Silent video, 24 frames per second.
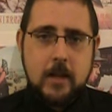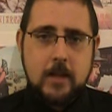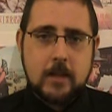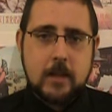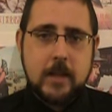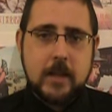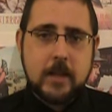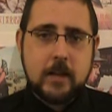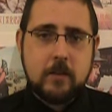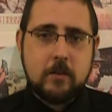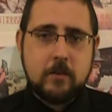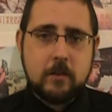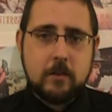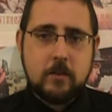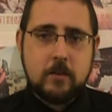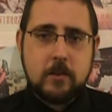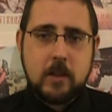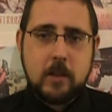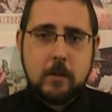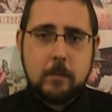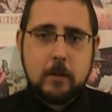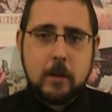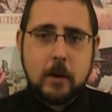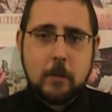They can just
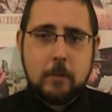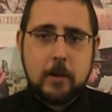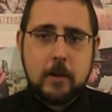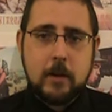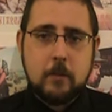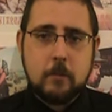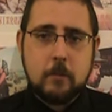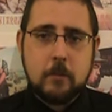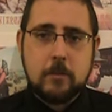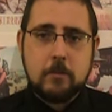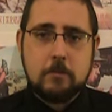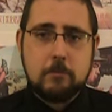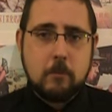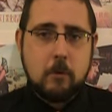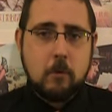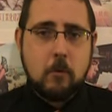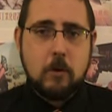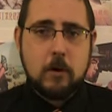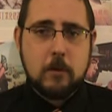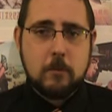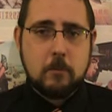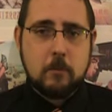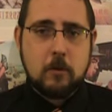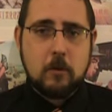keep coming with
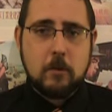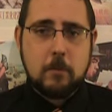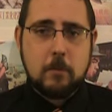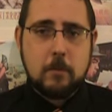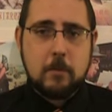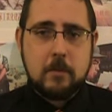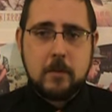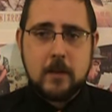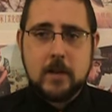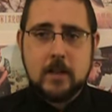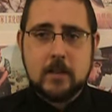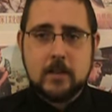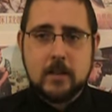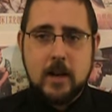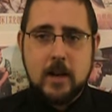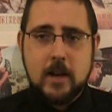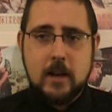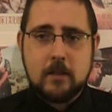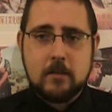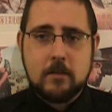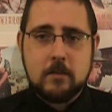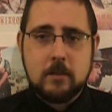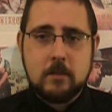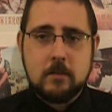more and more pathetic
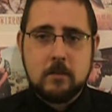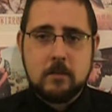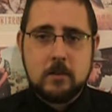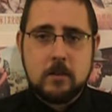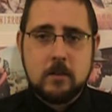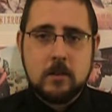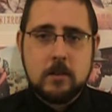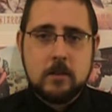lies, and